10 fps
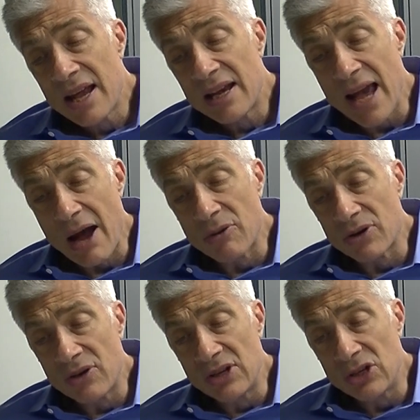Now we're
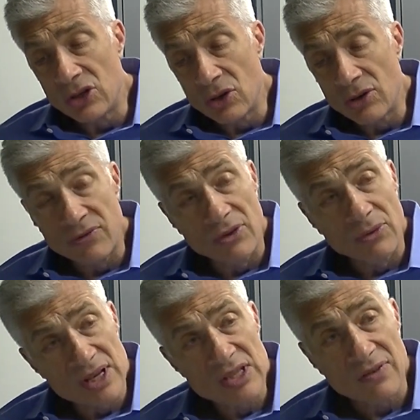going to do, and for the
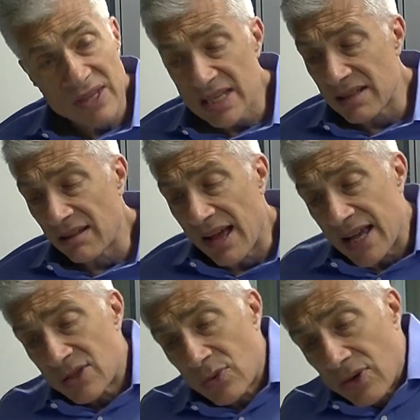rest of this
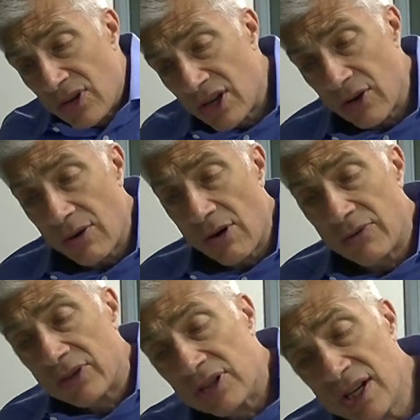class, we're going to go
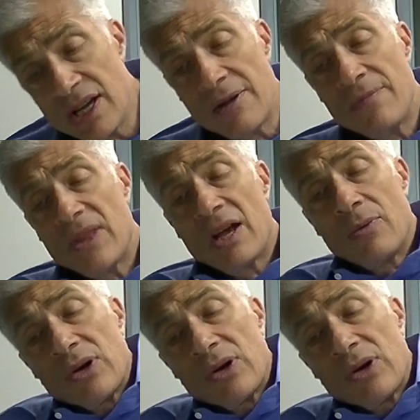over, we're